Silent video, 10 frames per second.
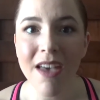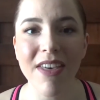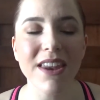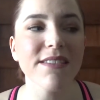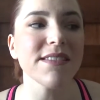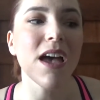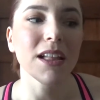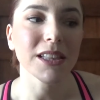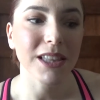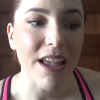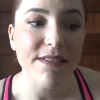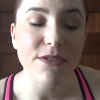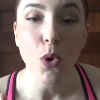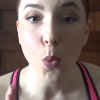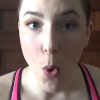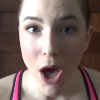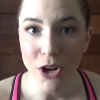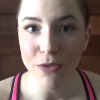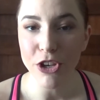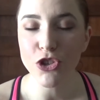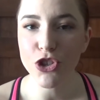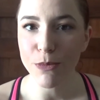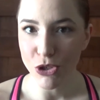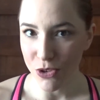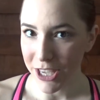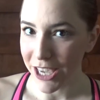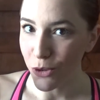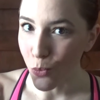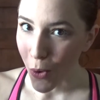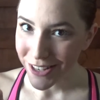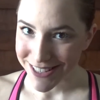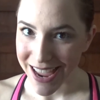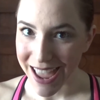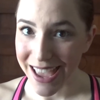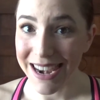That is less water than you should be drinking in one day,